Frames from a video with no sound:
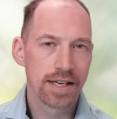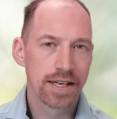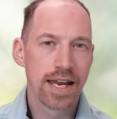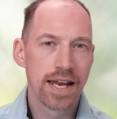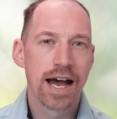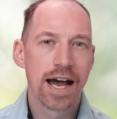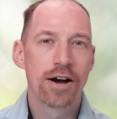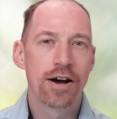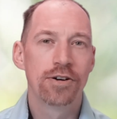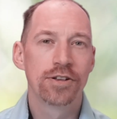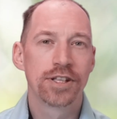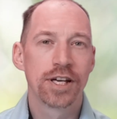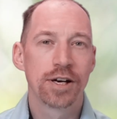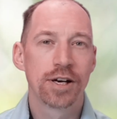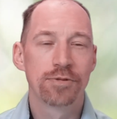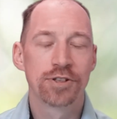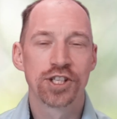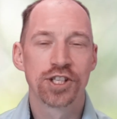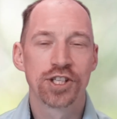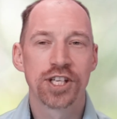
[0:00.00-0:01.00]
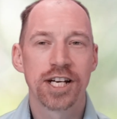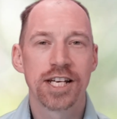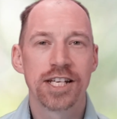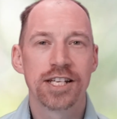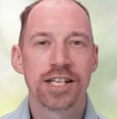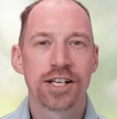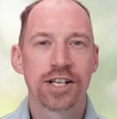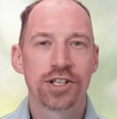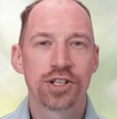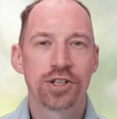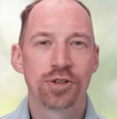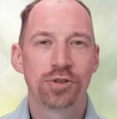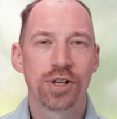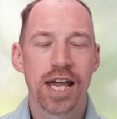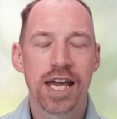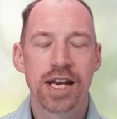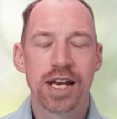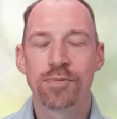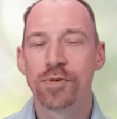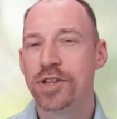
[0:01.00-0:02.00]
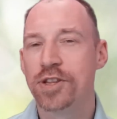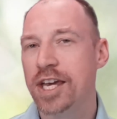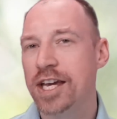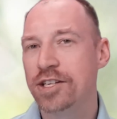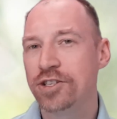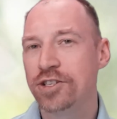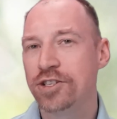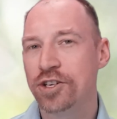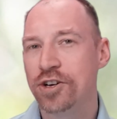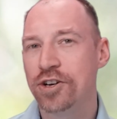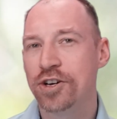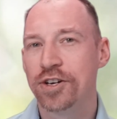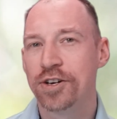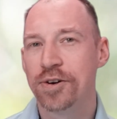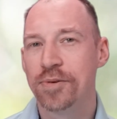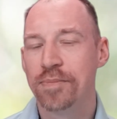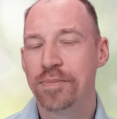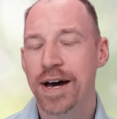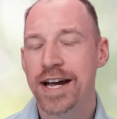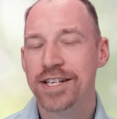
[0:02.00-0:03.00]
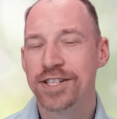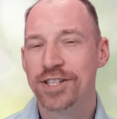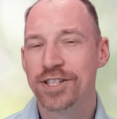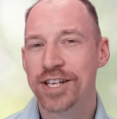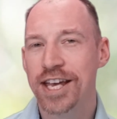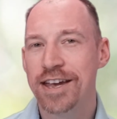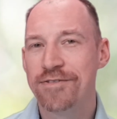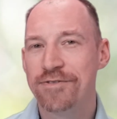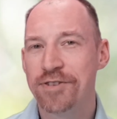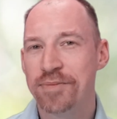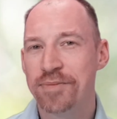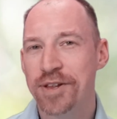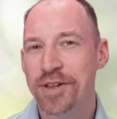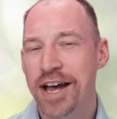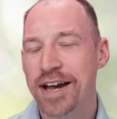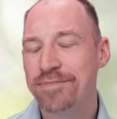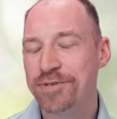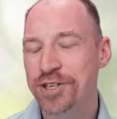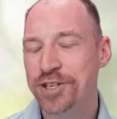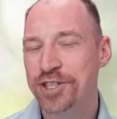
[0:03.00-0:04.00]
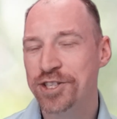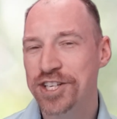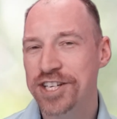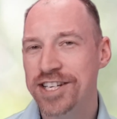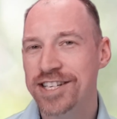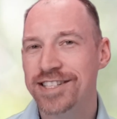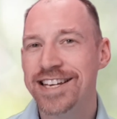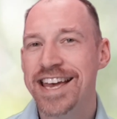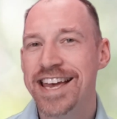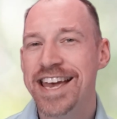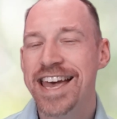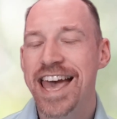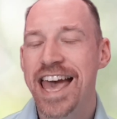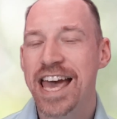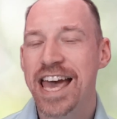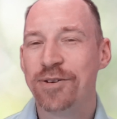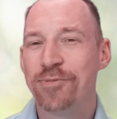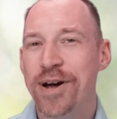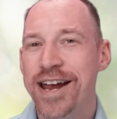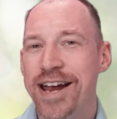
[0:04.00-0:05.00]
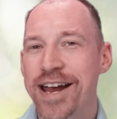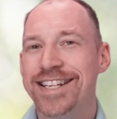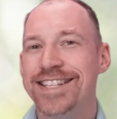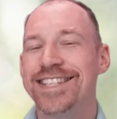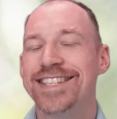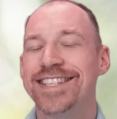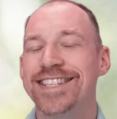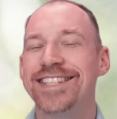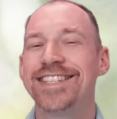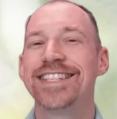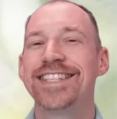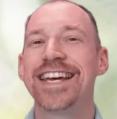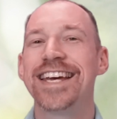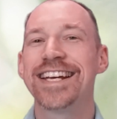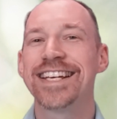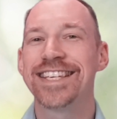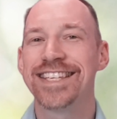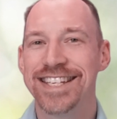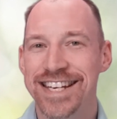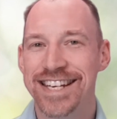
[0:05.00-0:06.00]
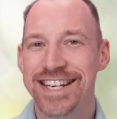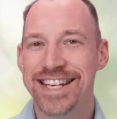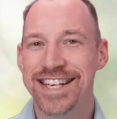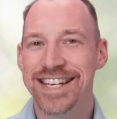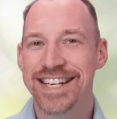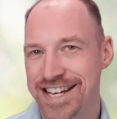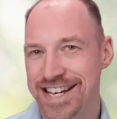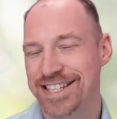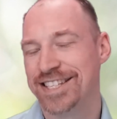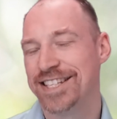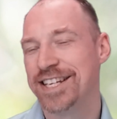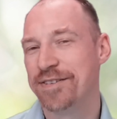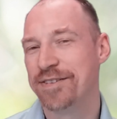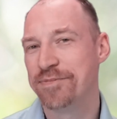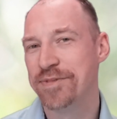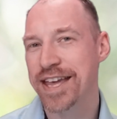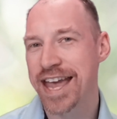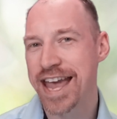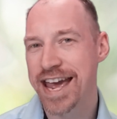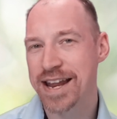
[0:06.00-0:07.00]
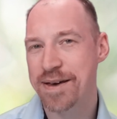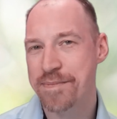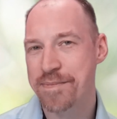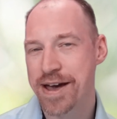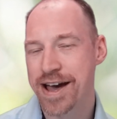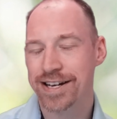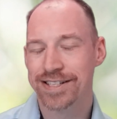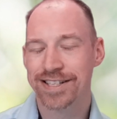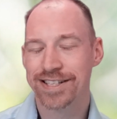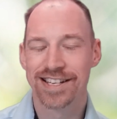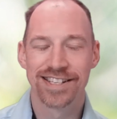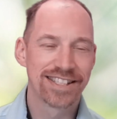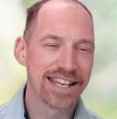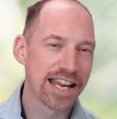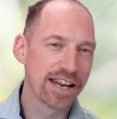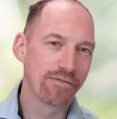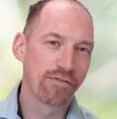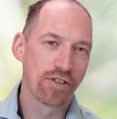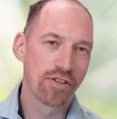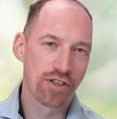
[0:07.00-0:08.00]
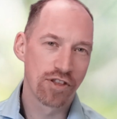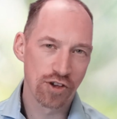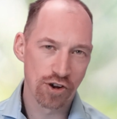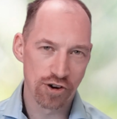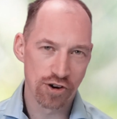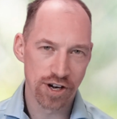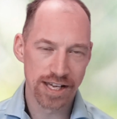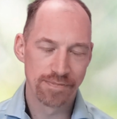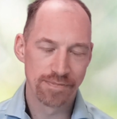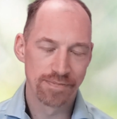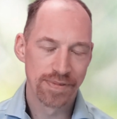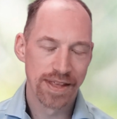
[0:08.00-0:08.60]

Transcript: Now, there was a study done at Tulane where they took mice, gave them Lyme disease, and waited 60 days to give them the antibiotics instead of 30.